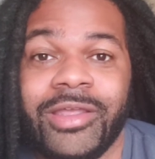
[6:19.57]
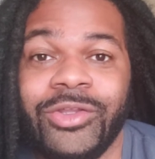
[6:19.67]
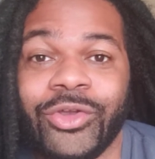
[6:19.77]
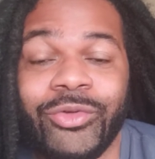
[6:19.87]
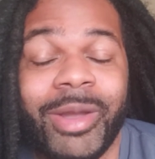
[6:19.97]

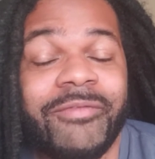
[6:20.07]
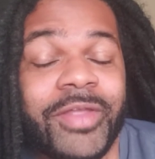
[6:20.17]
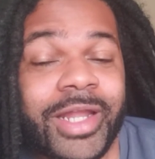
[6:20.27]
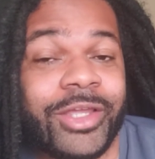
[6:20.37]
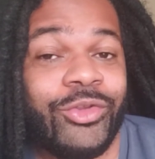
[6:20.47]
you might
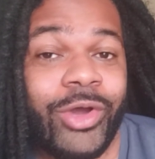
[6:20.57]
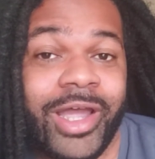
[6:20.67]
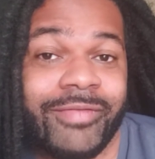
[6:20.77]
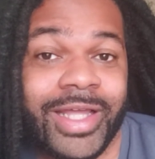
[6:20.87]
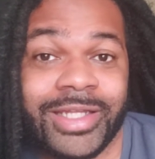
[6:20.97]
feel like you don't
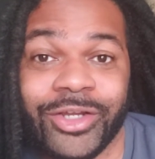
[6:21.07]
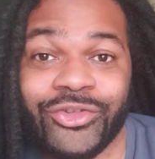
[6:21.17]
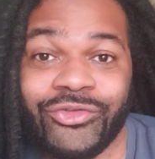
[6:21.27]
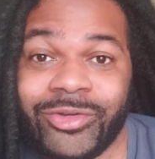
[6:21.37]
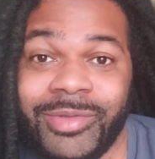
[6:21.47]
have that
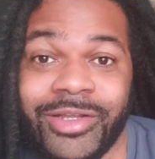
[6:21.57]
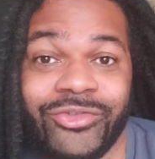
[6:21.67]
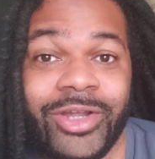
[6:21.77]
luxury because